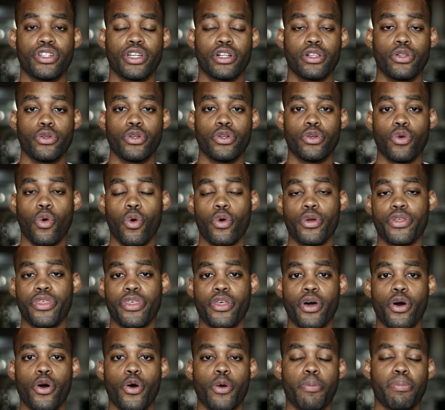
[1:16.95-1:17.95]
including
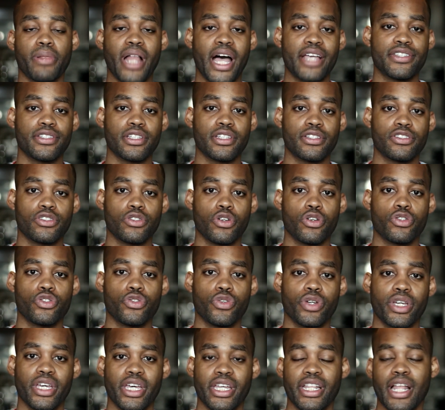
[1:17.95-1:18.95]
ortho, plastic
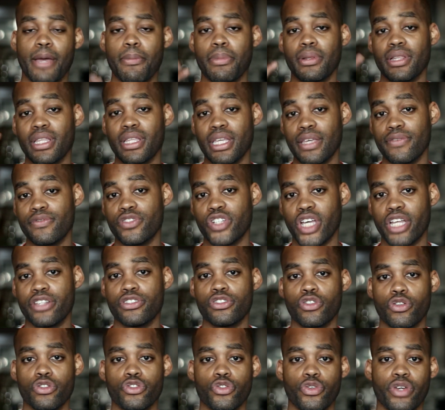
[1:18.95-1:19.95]
surgery, and I believe gen
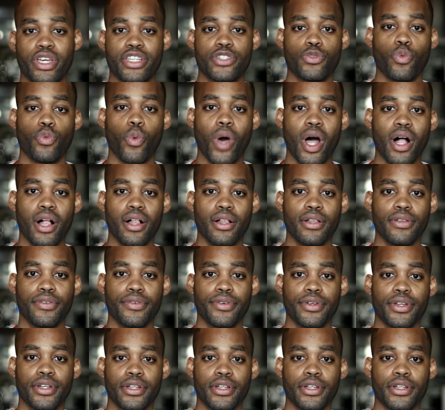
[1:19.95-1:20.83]
surgery as well.